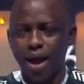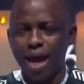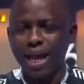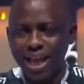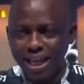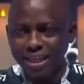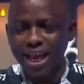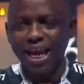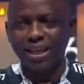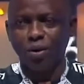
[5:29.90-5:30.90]
And that
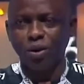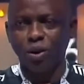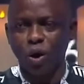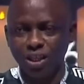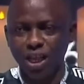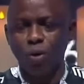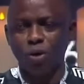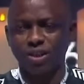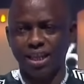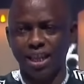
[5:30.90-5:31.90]
night that lockdown was
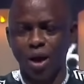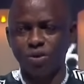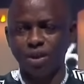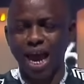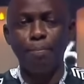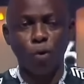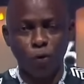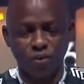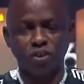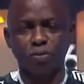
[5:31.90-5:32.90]
announced, I
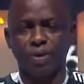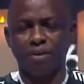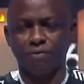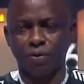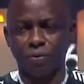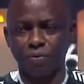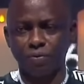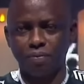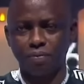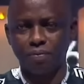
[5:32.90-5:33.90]
moved into Parkview.
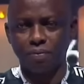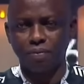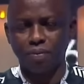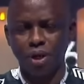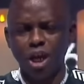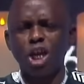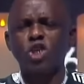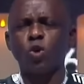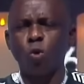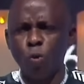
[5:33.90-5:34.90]

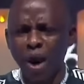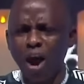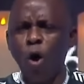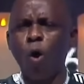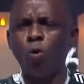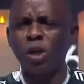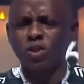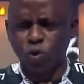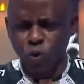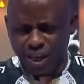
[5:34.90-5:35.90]
So we're
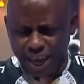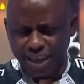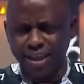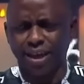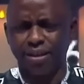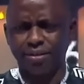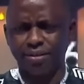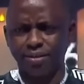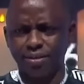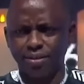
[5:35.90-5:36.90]
always together.
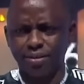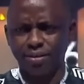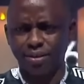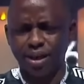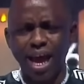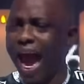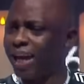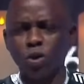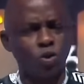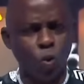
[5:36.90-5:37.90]
I
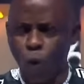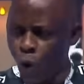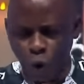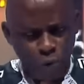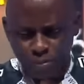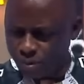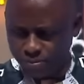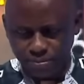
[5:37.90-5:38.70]
don't go home.